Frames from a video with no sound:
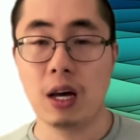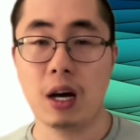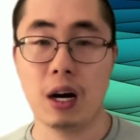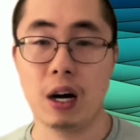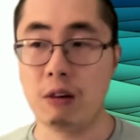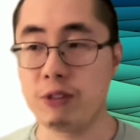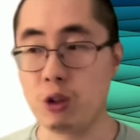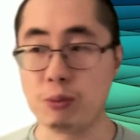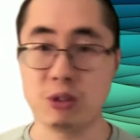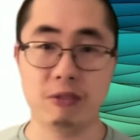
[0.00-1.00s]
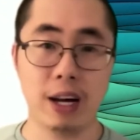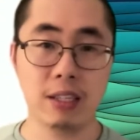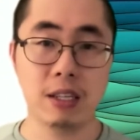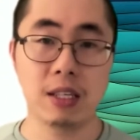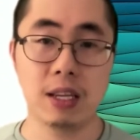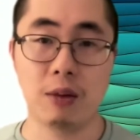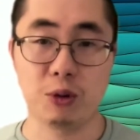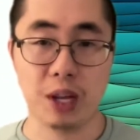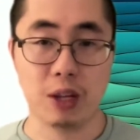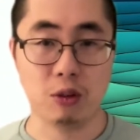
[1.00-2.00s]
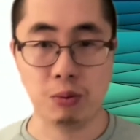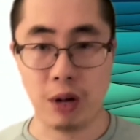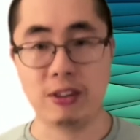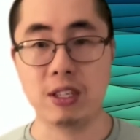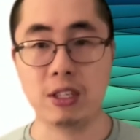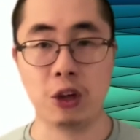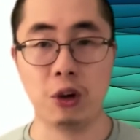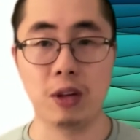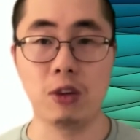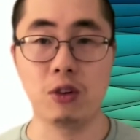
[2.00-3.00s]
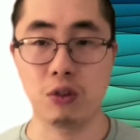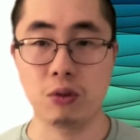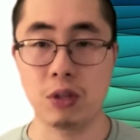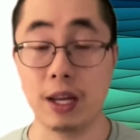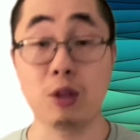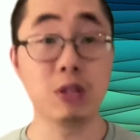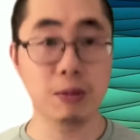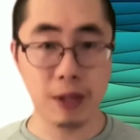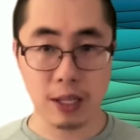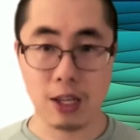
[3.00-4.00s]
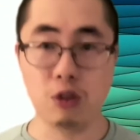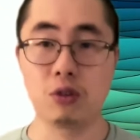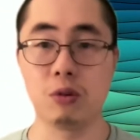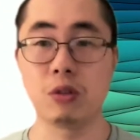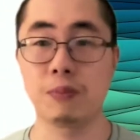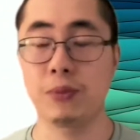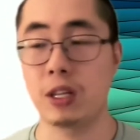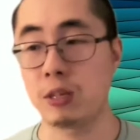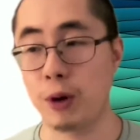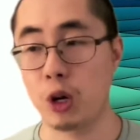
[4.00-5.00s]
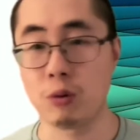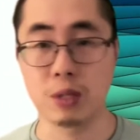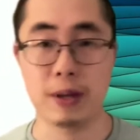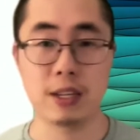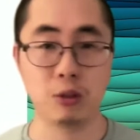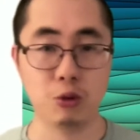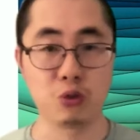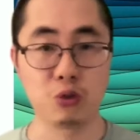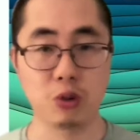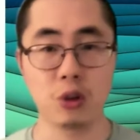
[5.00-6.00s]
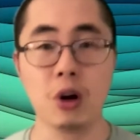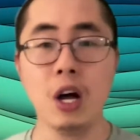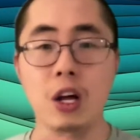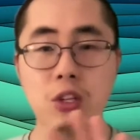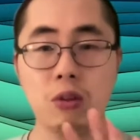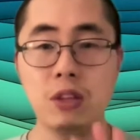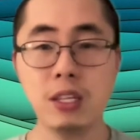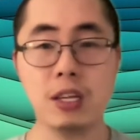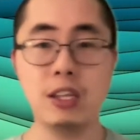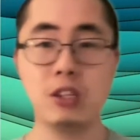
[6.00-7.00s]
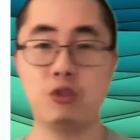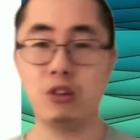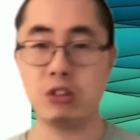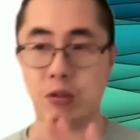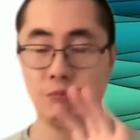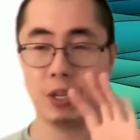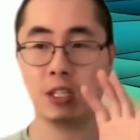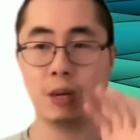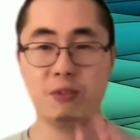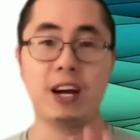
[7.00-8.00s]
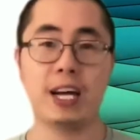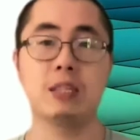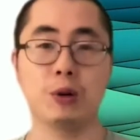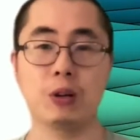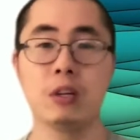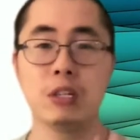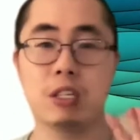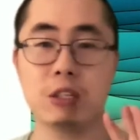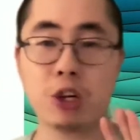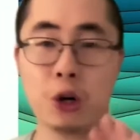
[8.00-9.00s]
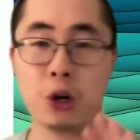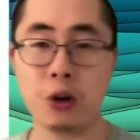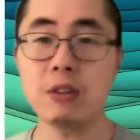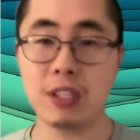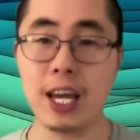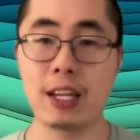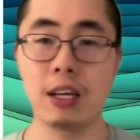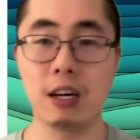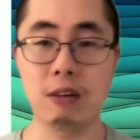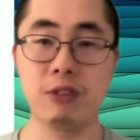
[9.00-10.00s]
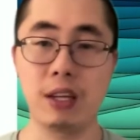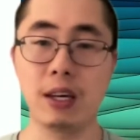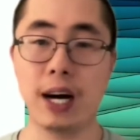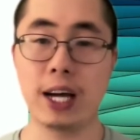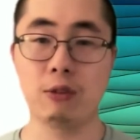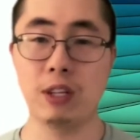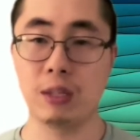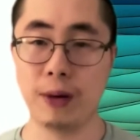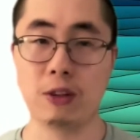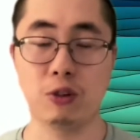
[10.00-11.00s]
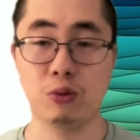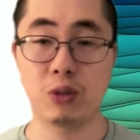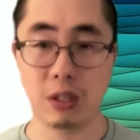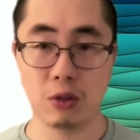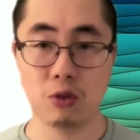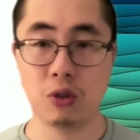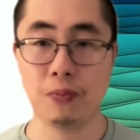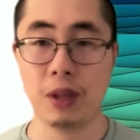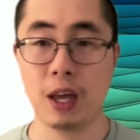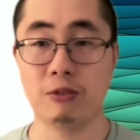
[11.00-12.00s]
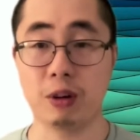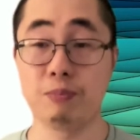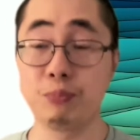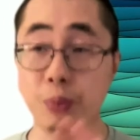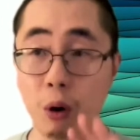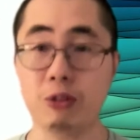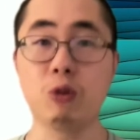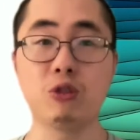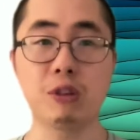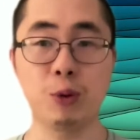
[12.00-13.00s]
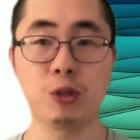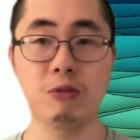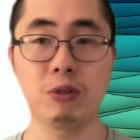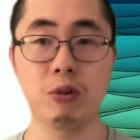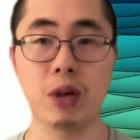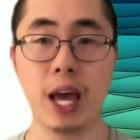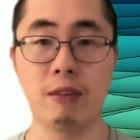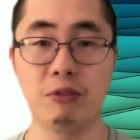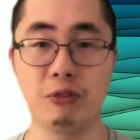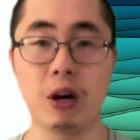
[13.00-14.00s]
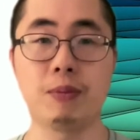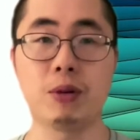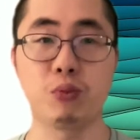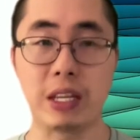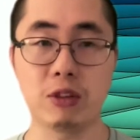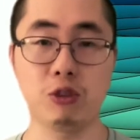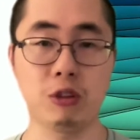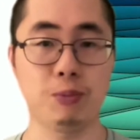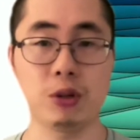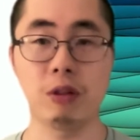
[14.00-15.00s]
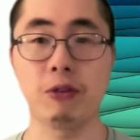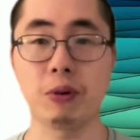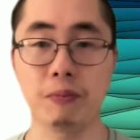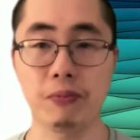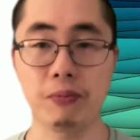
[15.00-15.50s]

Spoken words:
of vulnerable devices, and we're looking into privacy security issues and usability issues in a smart home space as usual. So this is just a tip of the iceberg, the current state of the IoT Inspector's research, and from both users' point of view and from a researcher's point of view.